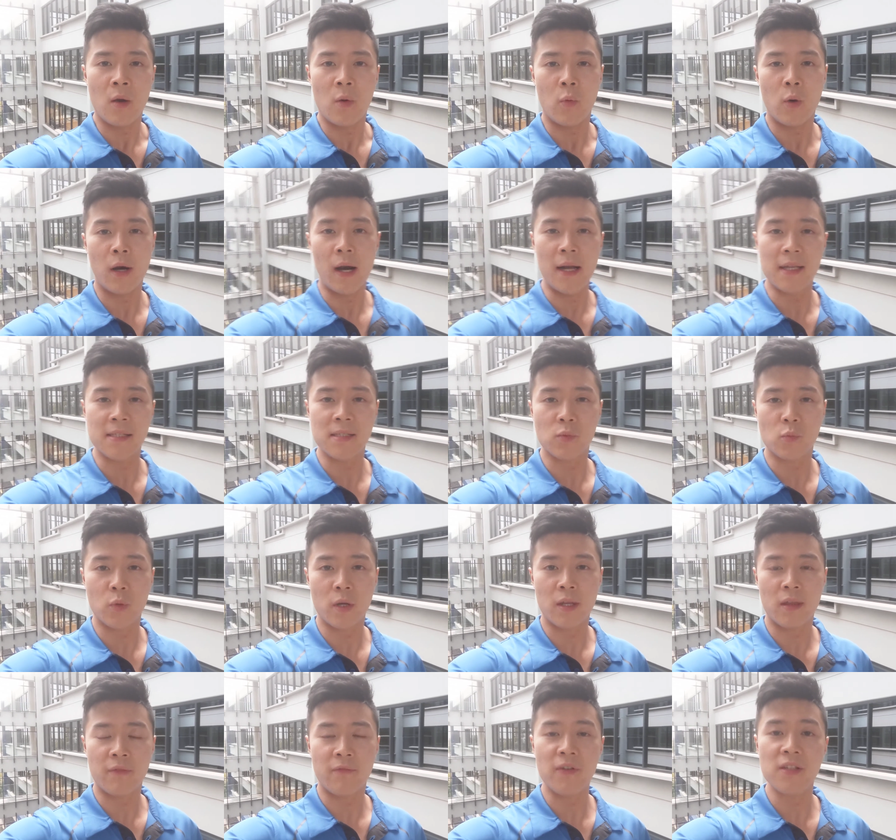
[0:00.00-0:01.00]
Whereas
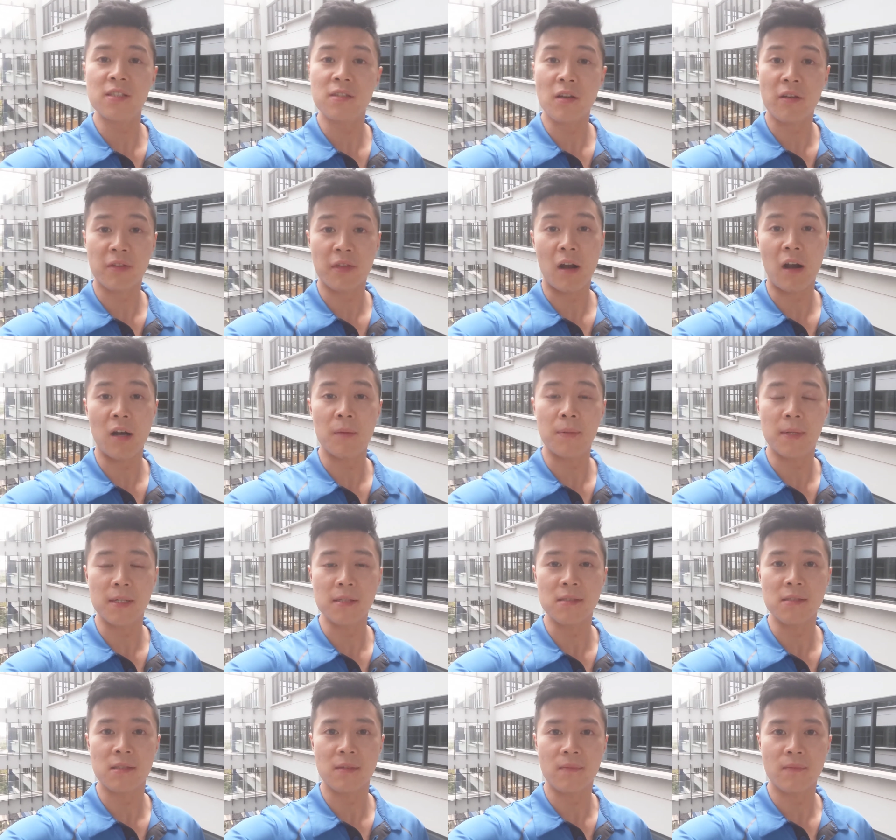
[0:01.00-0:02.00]
with
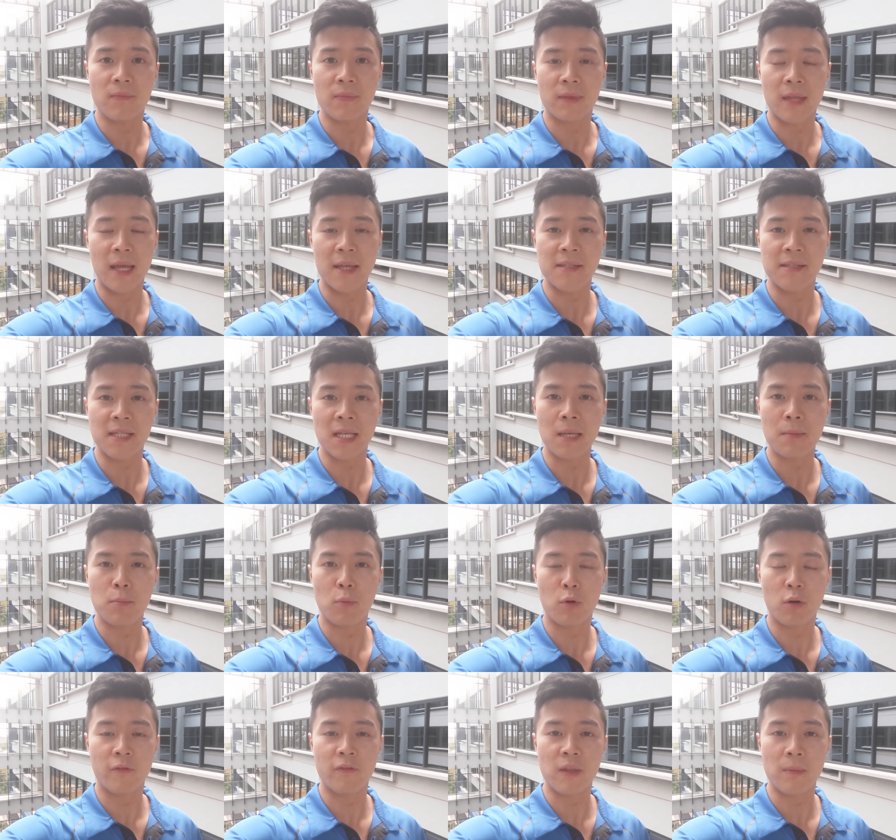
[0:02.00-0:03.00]
physiotherapists, they see
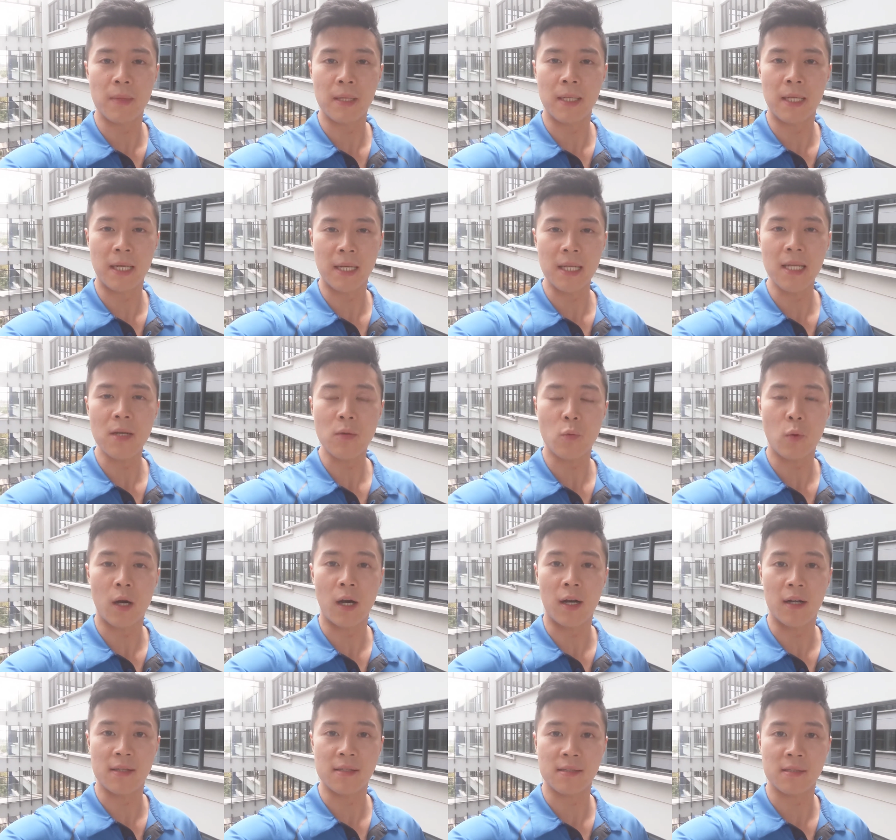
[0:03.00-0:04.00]
more of the beginning,
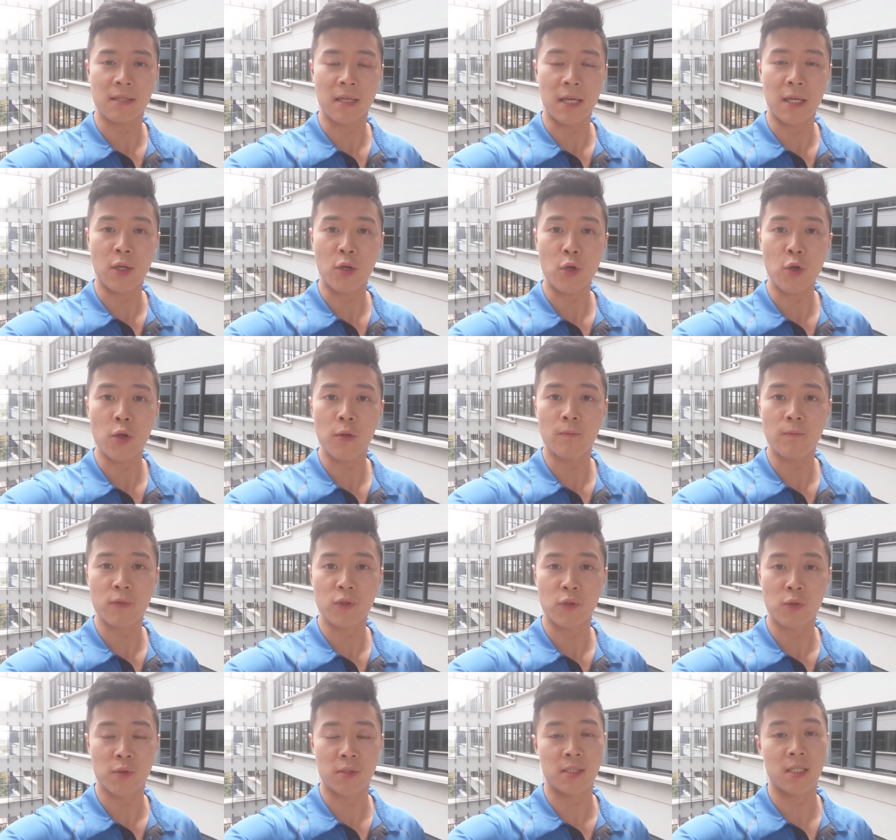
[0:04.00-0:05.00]
where it's the acute
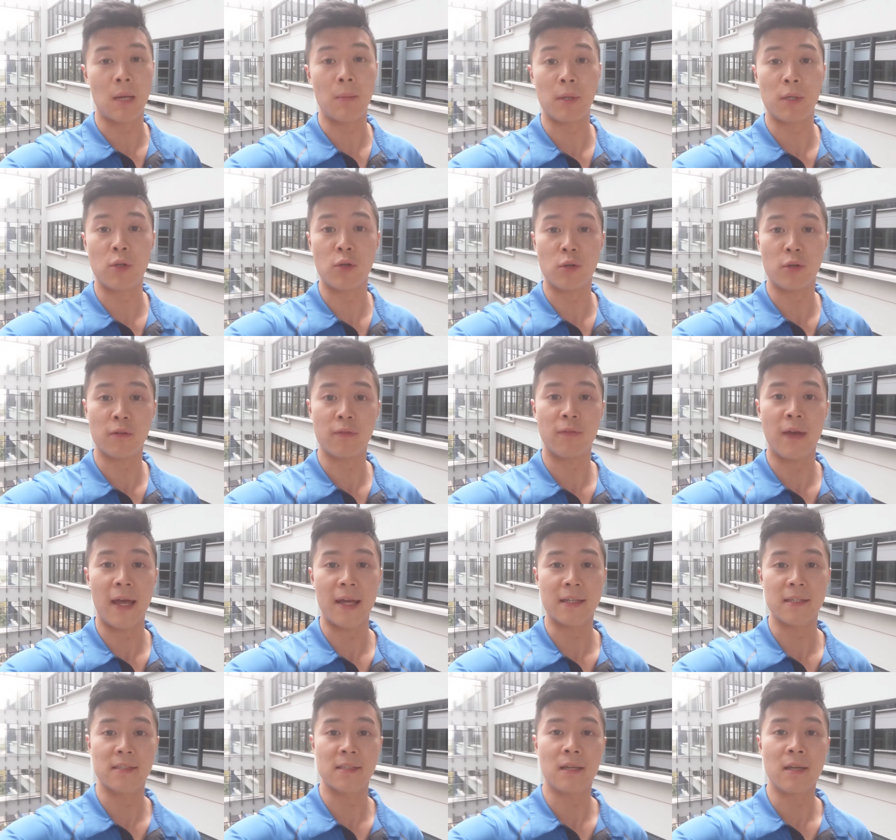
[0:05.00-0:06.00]
to subacute
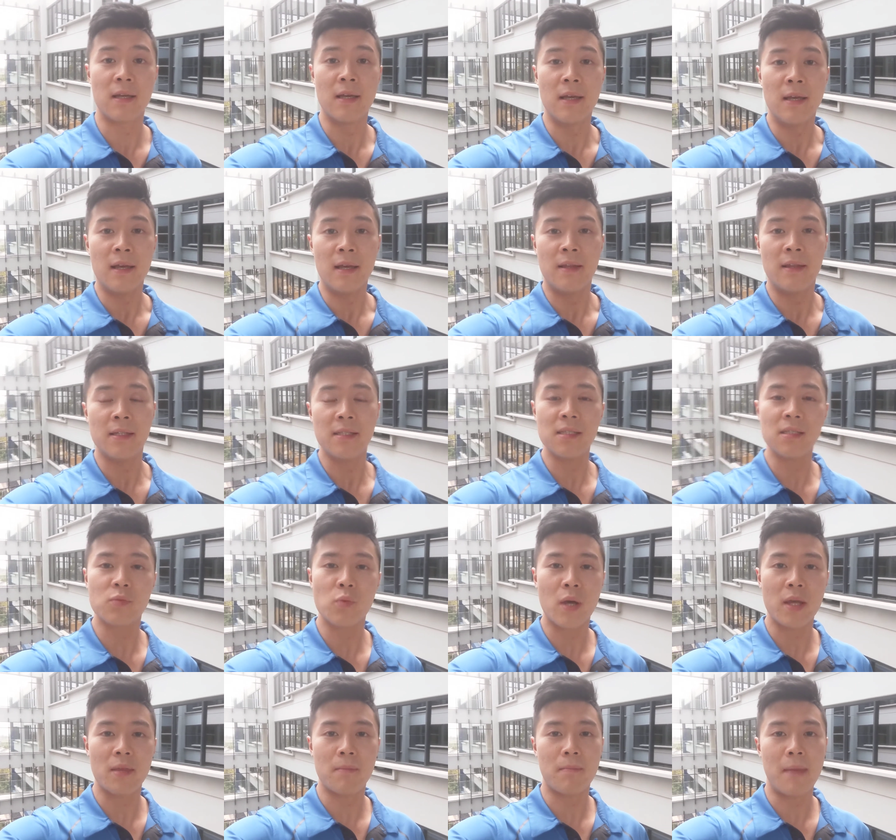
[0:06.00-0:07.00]
phase. This is
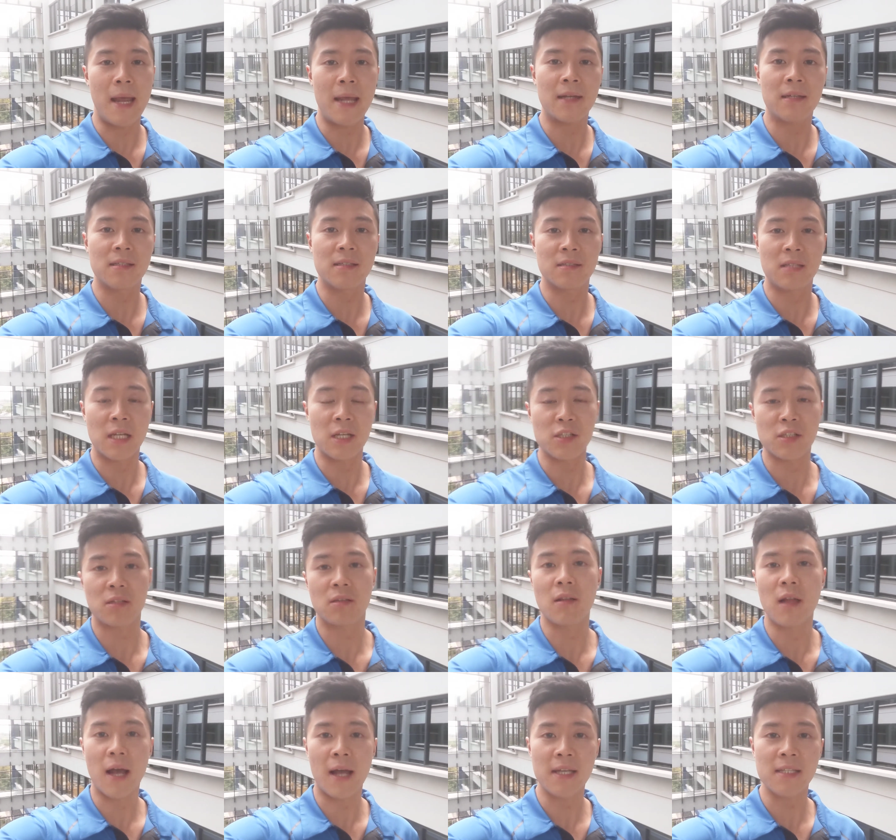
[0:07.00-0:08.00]
where the main
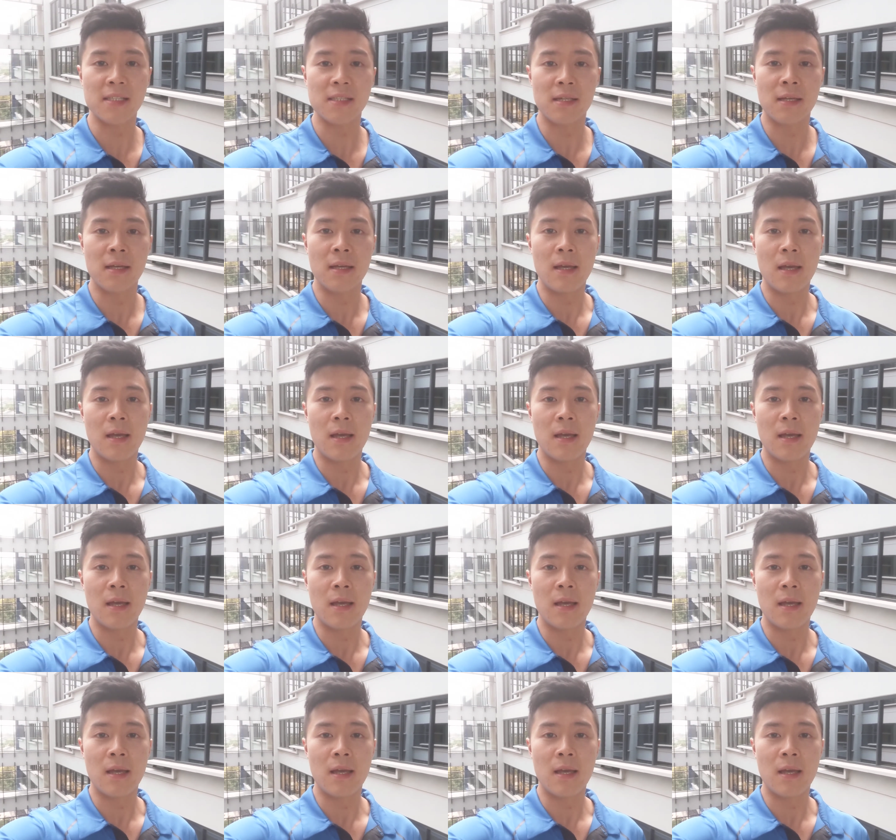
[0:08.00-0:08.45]
distinction lies.